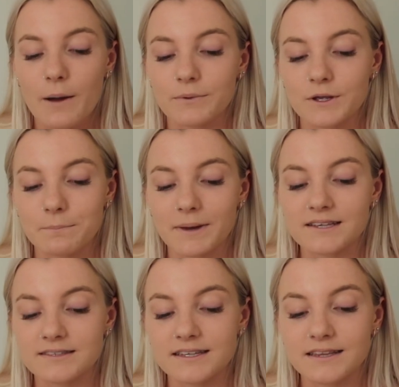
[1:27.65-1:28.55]
but you can
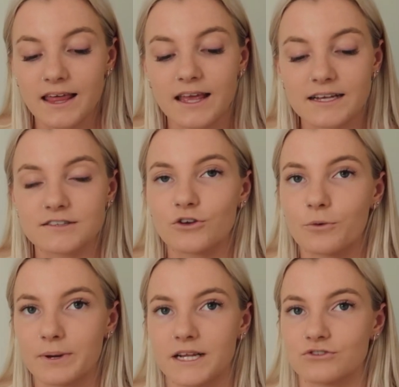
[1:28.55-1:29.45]
basically link it to
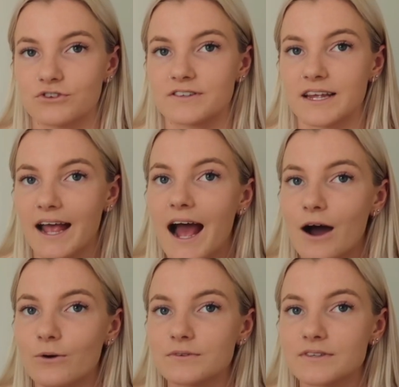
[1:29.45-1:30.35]
your Pinterest
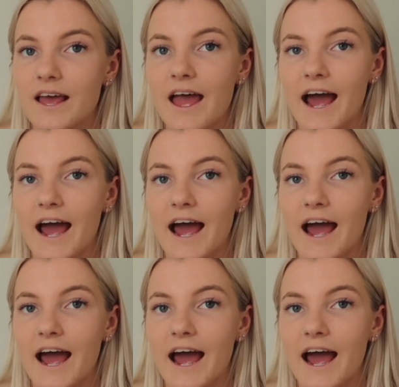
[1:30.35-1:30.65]
account